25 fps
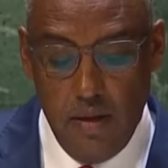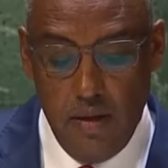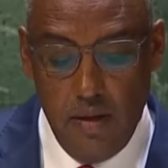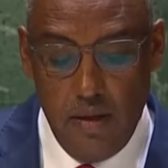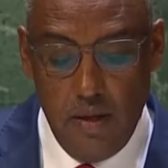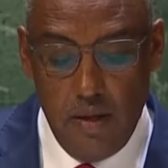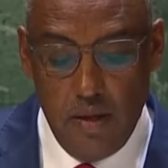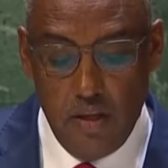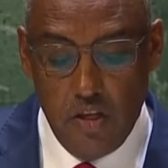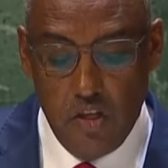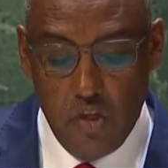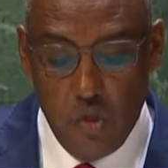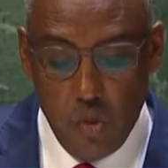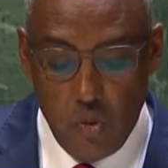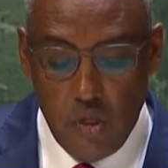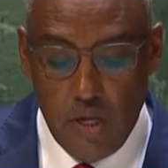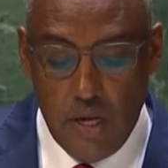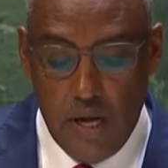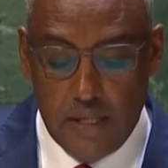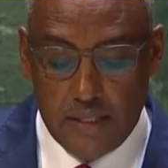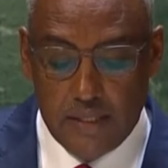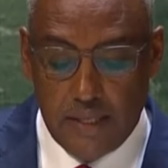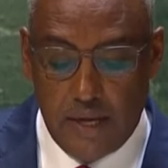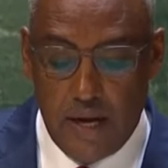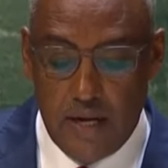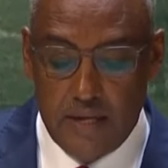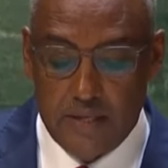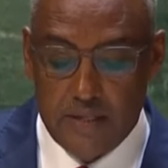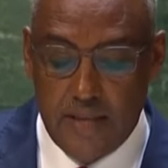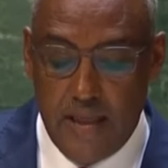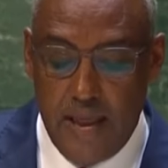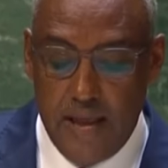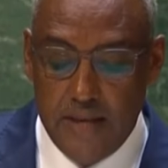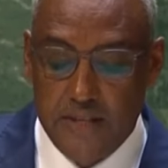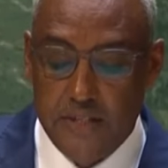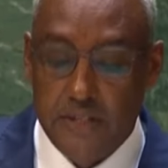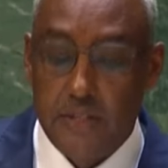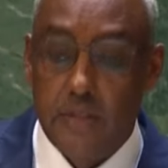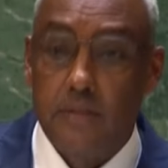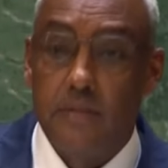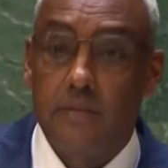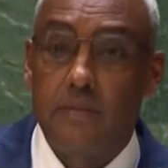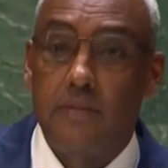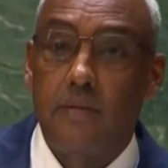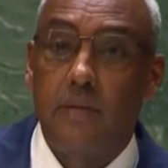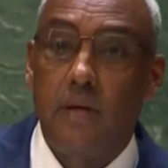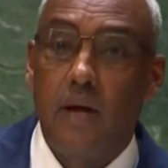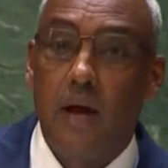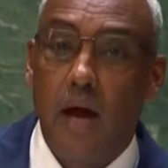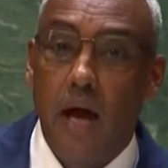Unilateral
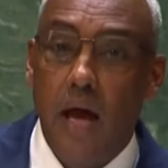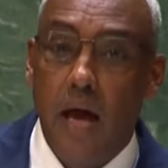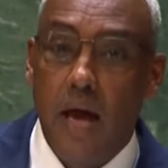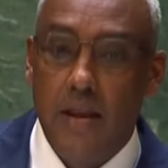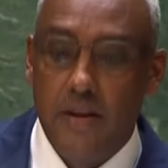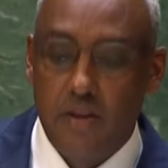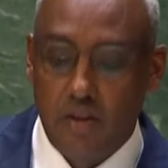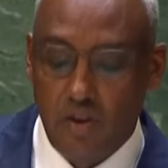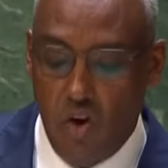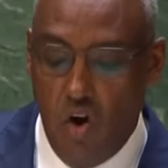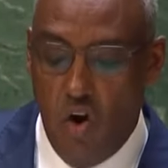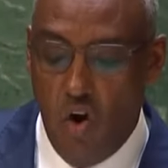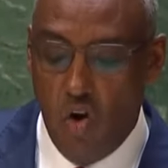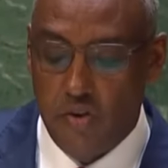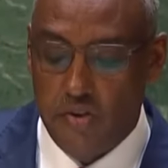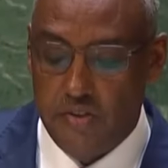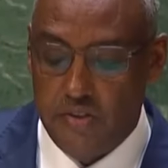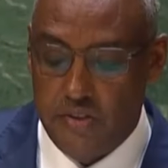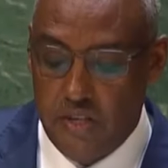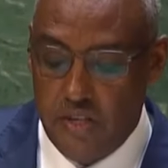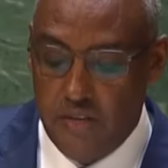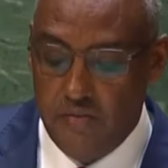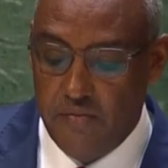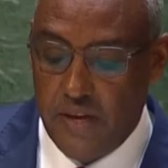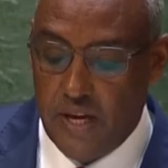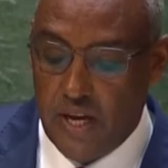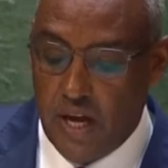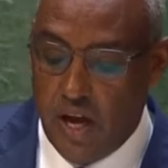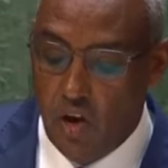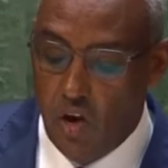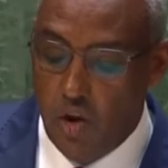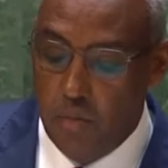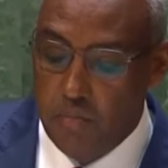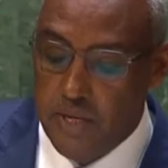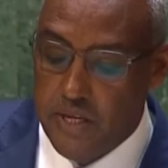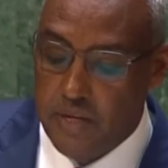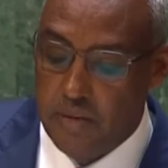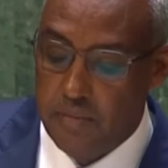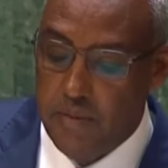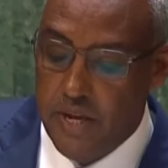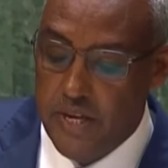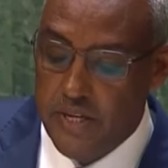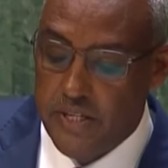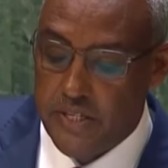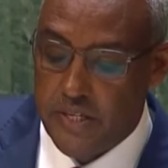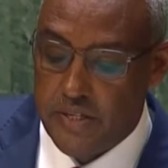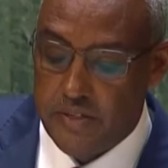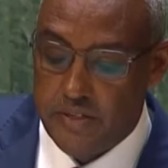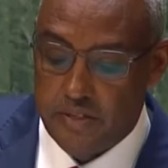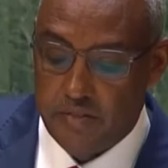sanctions and coercive economic
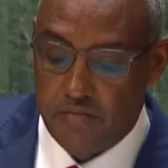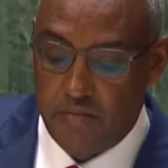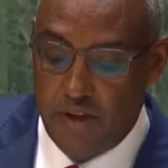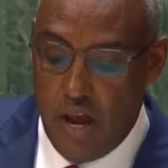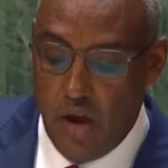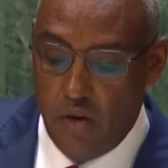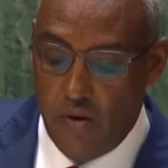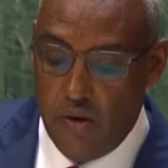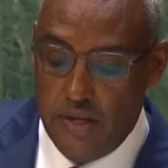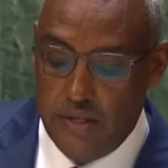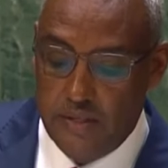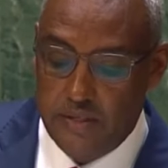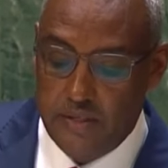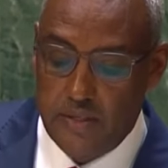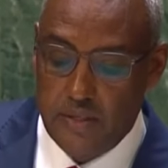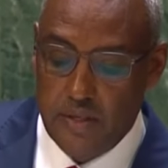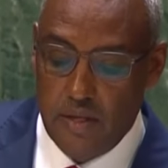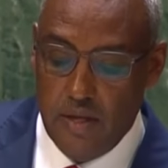measures violate